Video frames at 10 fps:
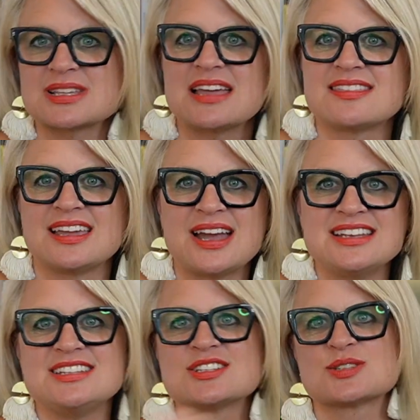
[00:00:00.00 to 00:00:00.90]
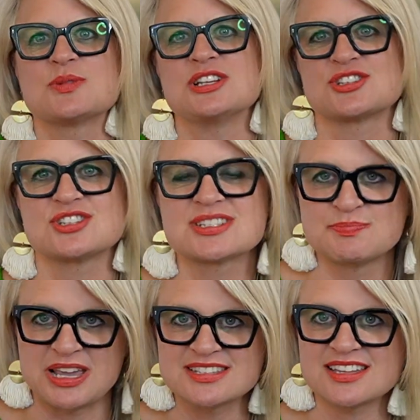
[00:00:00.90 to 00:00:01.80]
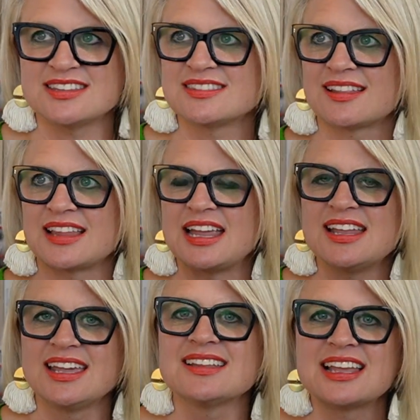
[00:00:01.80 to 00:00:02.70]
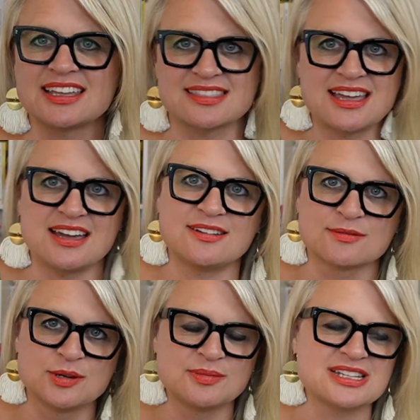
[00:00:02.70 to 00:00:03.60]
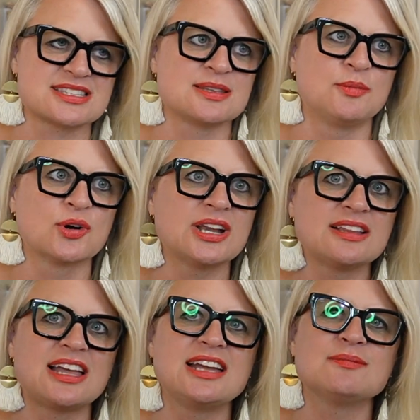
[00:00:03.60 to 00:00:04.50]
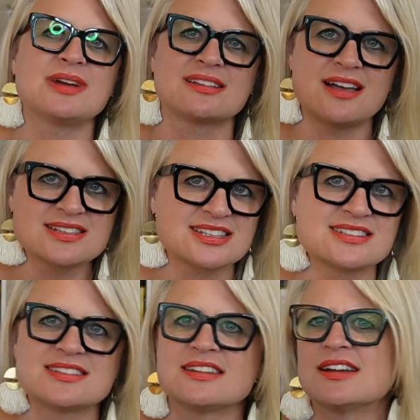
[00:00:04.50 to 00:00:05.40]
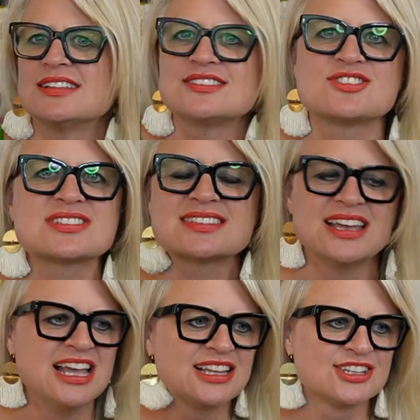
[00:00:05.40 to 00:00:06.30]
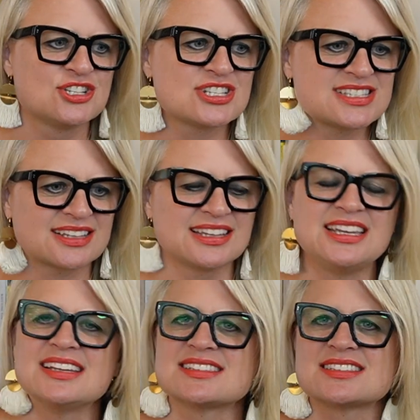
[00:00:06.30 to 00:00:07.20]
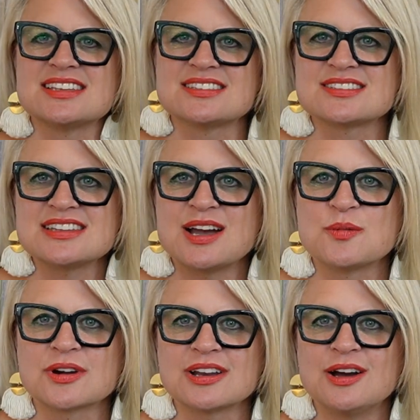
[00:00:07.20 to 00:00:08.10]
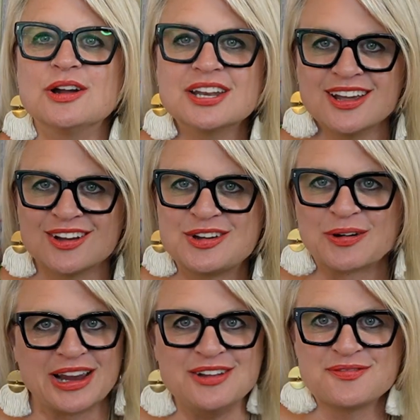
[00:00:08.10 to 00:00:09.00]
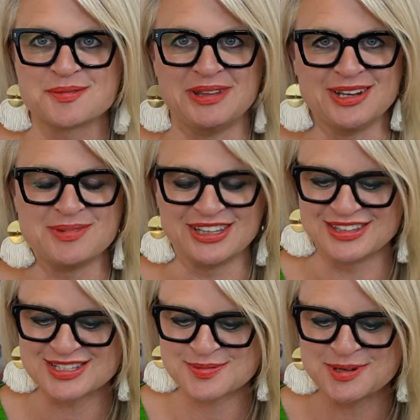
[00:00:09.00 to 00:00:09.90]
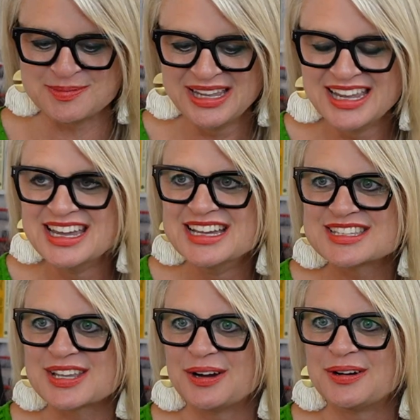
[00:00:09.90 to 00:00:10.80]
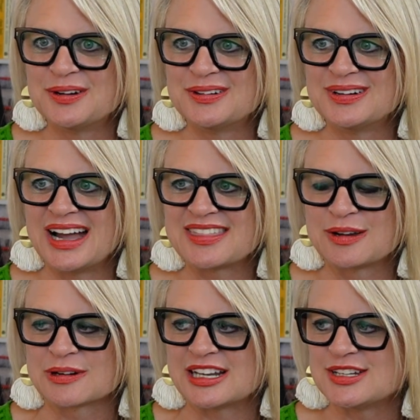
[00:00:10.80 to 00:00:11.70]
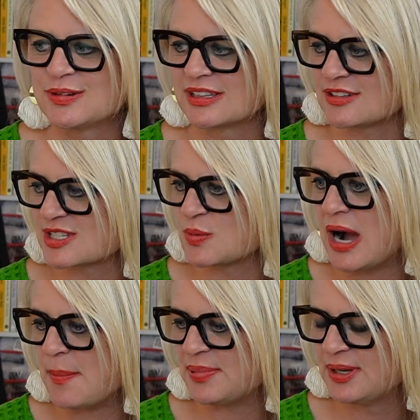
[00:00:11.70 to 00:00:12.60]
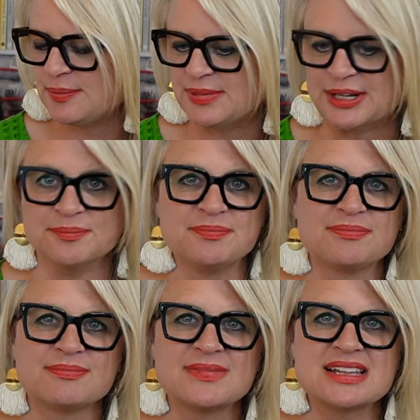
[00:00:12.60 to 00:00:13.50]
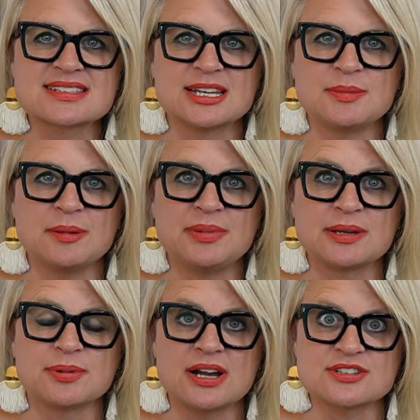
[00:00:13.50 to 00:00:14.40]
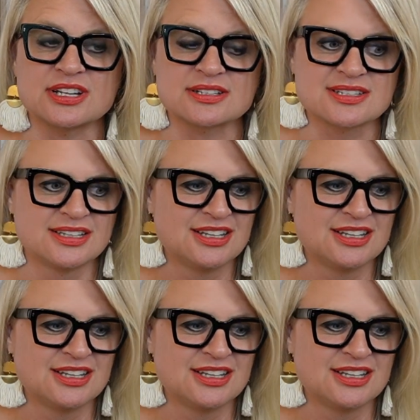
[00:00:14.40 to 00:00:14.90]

I think I need to switch just based on the lighting. Like if that room gets the morning light, my closet isn't there. And just logistically, it's not working out great for me to be in this room. So I think we're going to do a little swap, but that's going to be a big project.